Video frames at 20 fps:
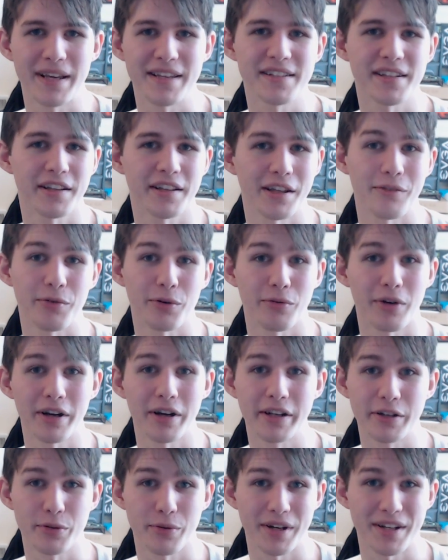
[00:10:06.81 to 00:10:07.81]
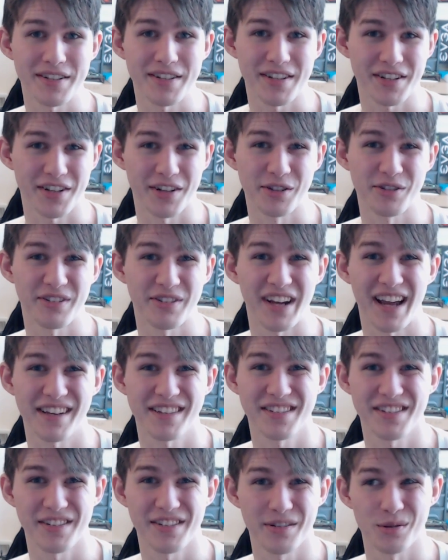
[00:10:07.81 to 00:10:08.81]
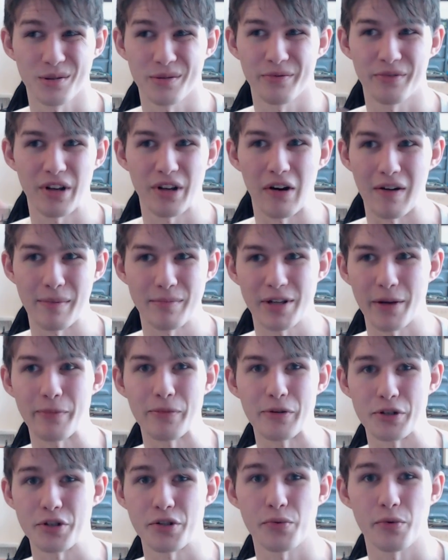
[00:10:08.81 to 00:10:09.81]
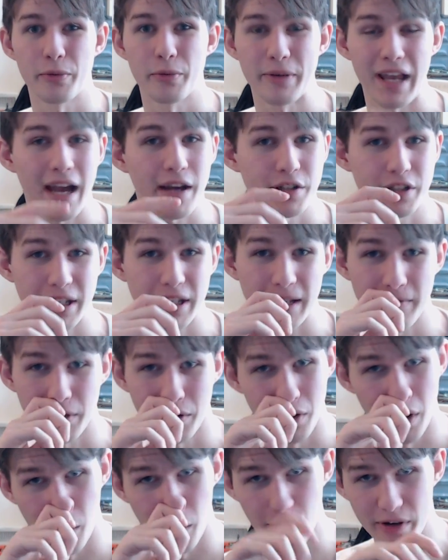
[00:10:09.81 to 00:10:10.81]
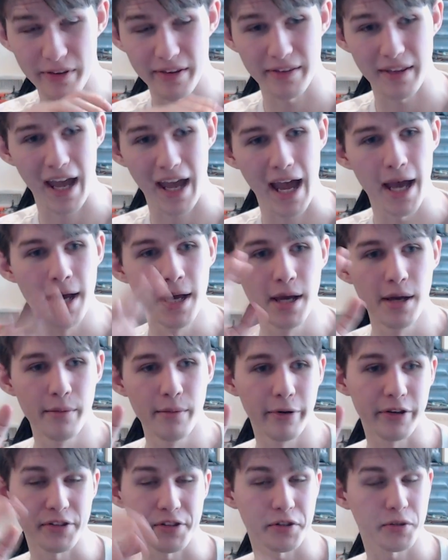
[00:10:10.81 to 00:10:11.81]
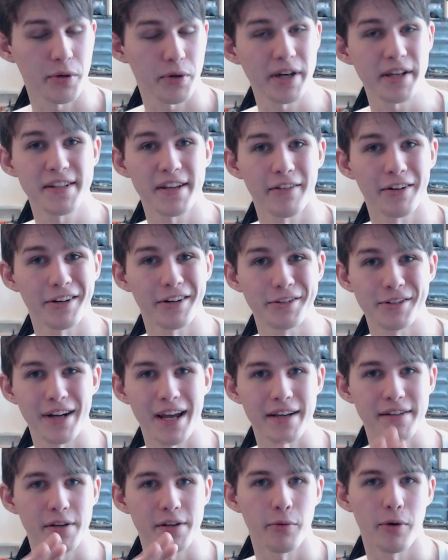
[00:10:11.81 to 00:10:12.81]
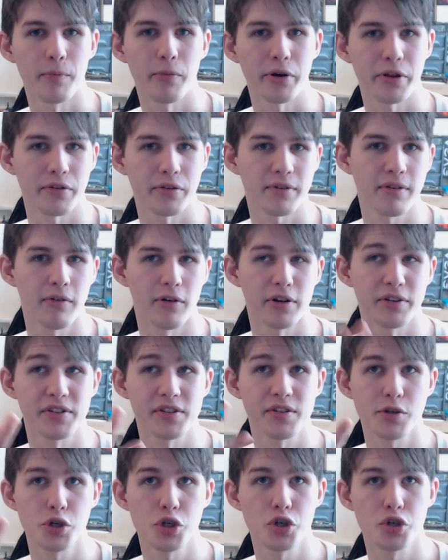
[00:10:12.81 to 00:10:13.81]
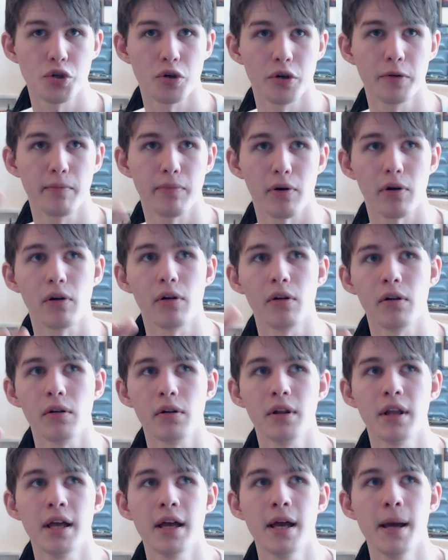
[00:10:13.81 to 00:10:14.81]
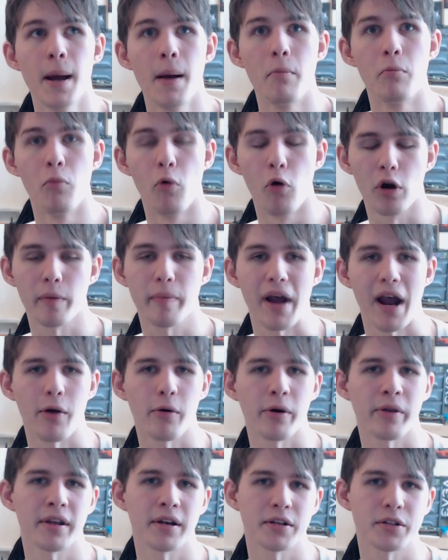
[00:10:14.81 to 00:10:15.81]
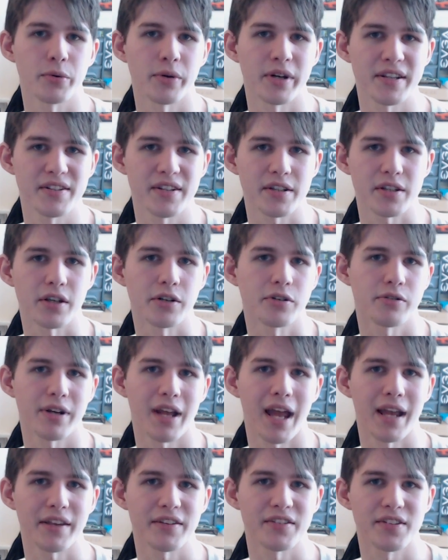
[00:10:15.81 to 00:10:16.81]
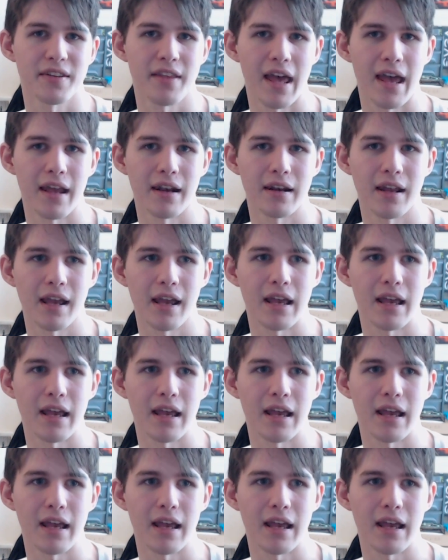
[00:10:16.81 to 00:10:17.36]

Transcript: Basically, if you're running a 2600X, your VRM temperatures will be actually even lower than that, because the 2700X at 1.3 volts should pull more power than a 2600X than